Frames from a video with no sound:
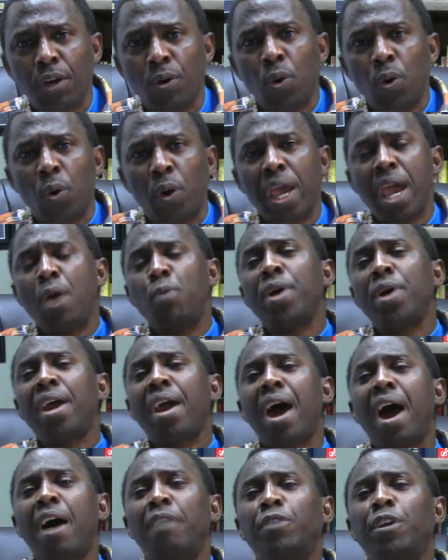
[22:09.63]
Here we
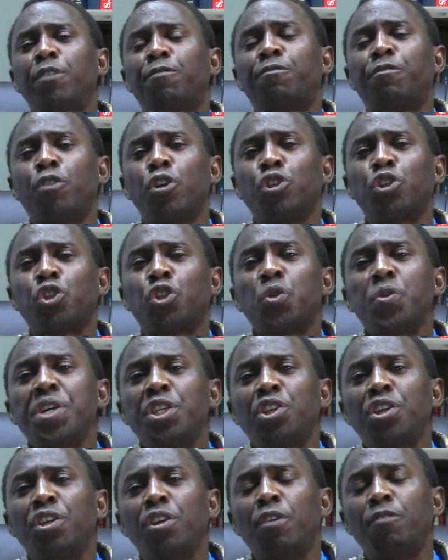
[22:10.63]
have the
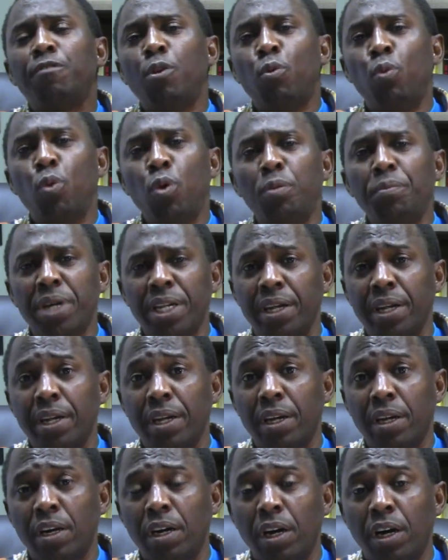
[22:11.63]
frustration of a woman
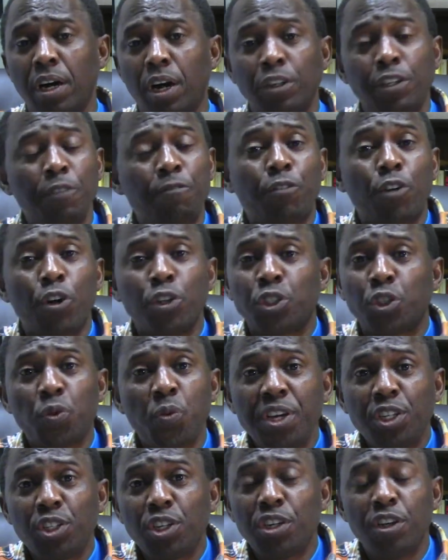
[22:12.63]
or the
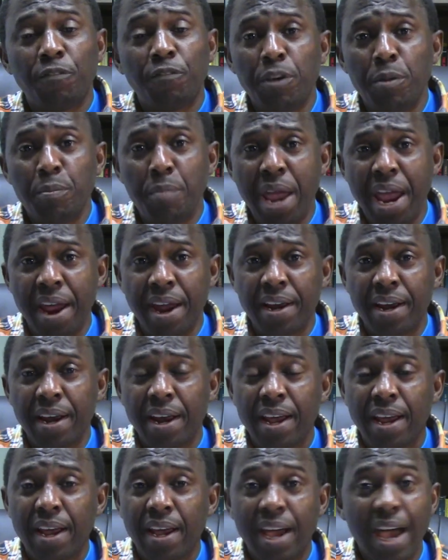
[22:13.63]
frustration of a man,
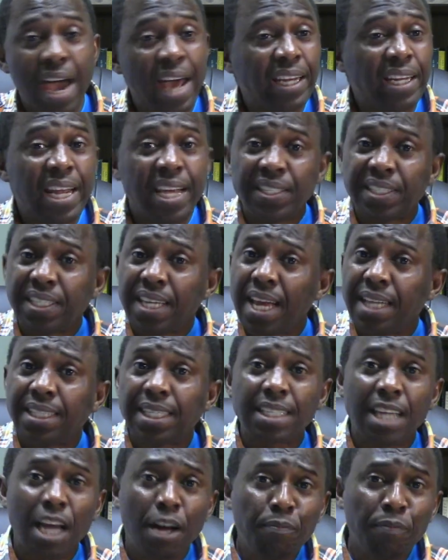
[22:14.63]
and they said
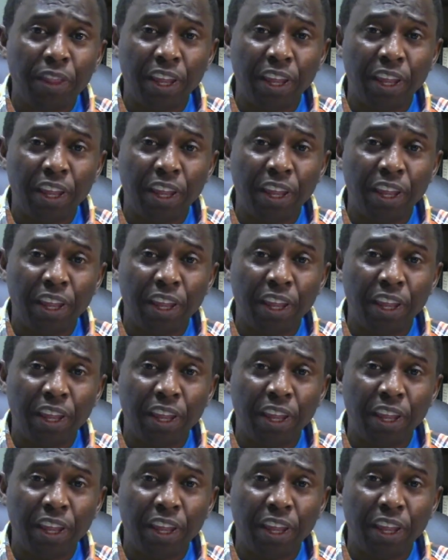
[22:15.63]
something